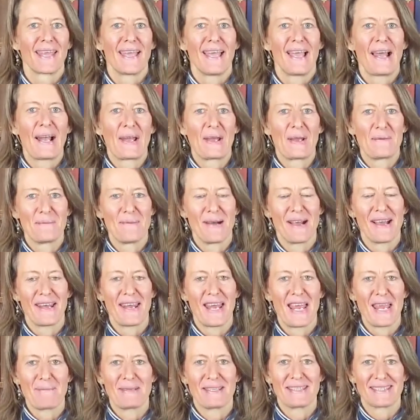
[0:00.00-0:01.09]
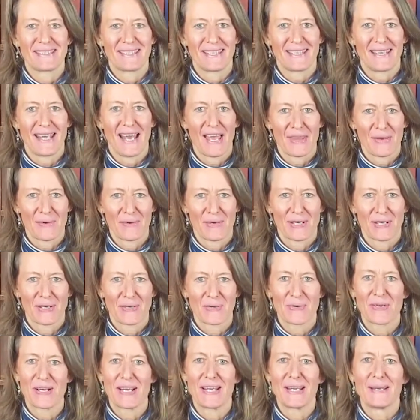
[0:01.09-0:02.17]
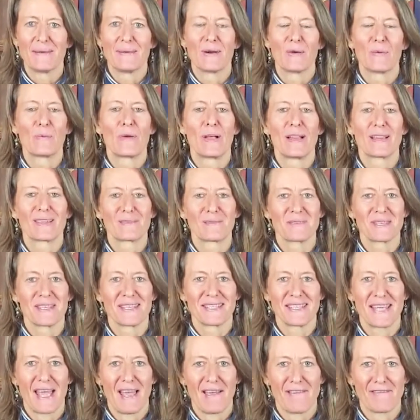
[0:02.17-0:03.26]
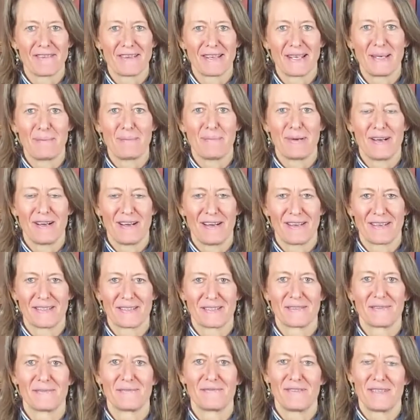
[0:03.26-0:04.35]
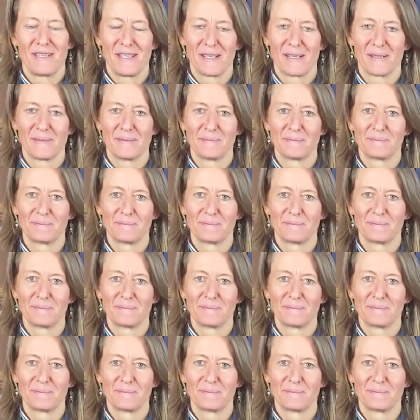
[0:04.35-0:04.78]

Hello, my name is Katharine Gray. Welcome to this Heavenly Partners video.